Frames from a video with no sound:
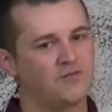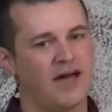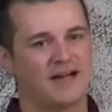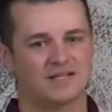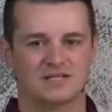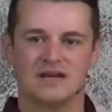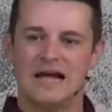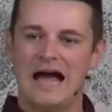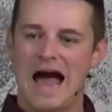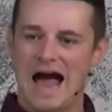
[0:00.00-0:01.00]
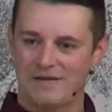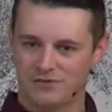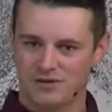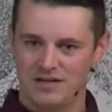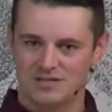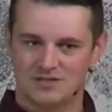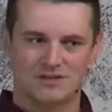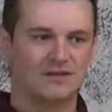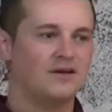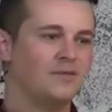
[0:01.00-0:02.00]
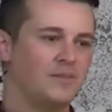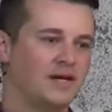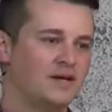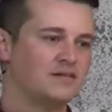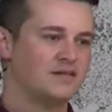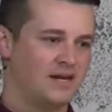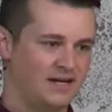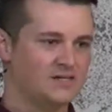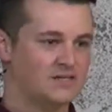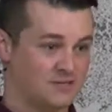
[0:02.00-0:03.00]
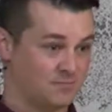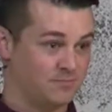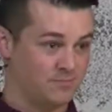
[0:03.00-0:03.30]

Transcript: of Acts after Easter because it's